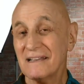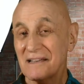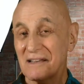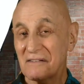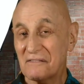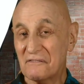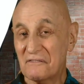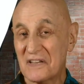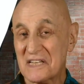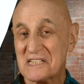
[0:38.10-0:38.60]

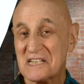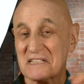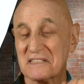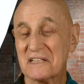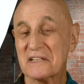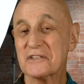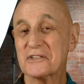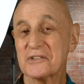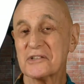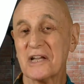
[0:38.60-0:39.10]
Visit
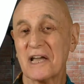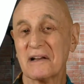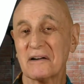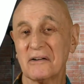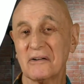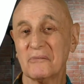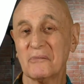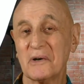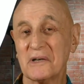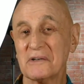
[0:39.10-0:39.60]
this
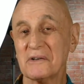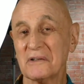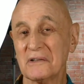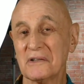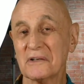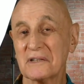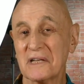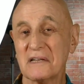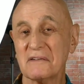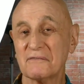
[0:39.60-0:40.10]
channel when you're
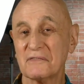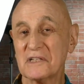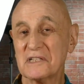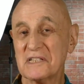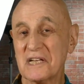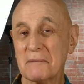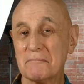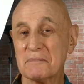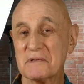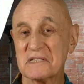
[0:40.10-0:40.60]
looking for
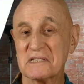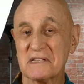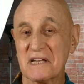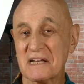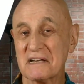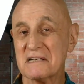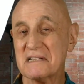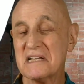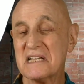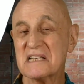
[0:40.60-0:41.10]
tips,
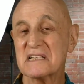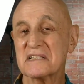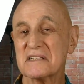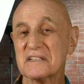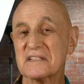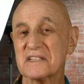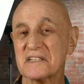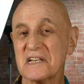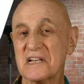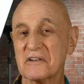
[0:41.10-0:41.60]
techniques, and
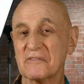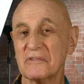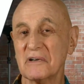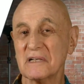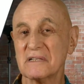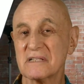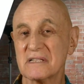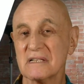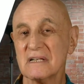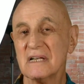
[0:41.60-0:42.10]

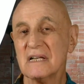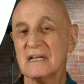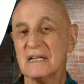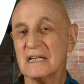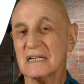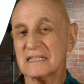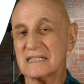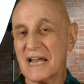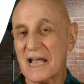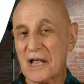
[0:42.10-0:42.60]
secrets
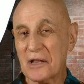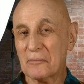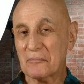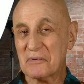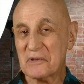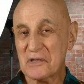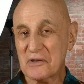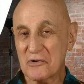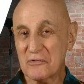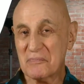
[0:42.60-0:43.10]
to help
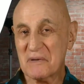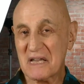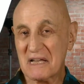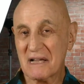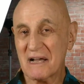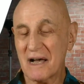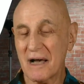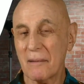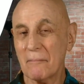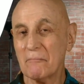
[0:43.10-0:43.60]
you
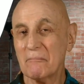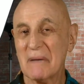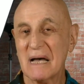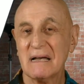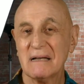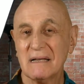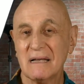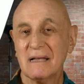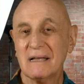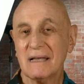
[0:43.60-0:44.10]
become
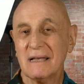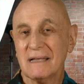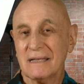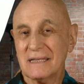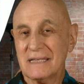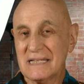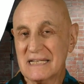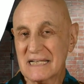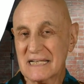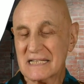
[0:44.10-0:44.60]

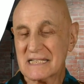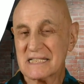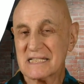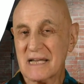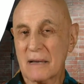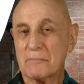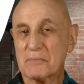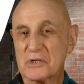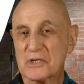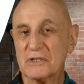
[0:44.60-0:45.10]
the
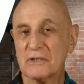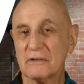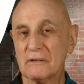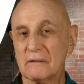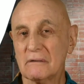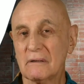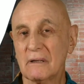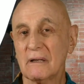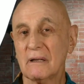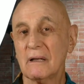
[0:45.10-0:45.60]

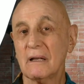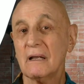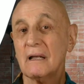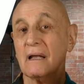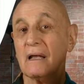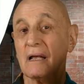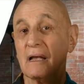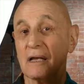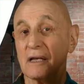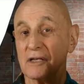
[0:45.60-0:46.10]
exceptional
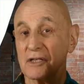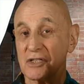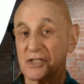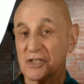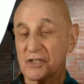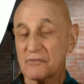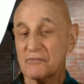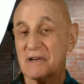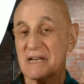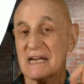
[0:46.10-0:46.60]

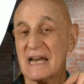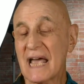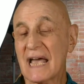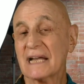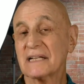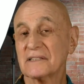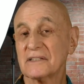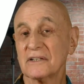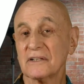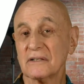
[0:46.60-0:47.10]
screen
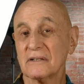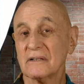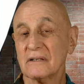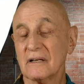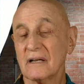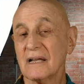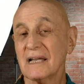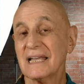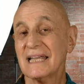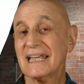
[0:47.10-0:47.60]
actor
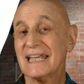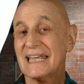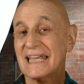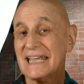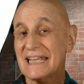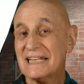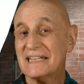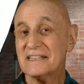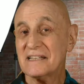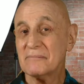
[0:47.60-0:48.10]

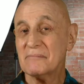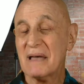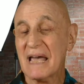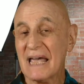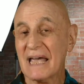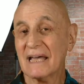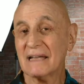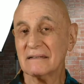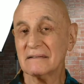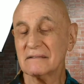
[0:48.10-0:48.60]
in
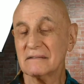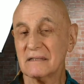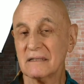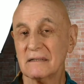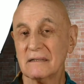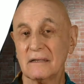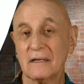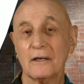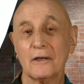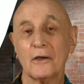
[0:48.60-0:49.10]
demand
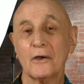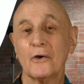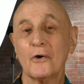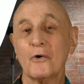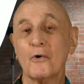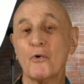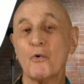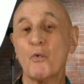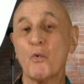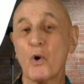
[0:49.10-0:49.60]

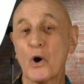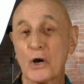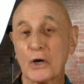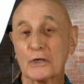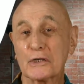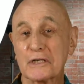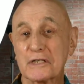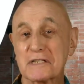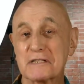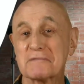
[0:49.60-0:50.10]
who
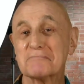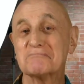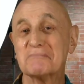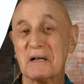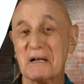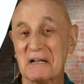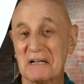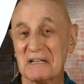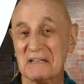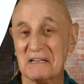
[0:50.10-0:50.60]
works
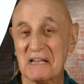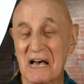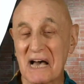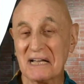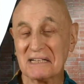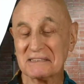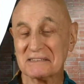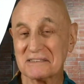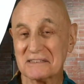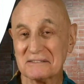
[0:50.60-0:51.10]
a
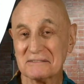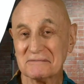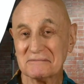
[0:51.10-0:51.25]
lot.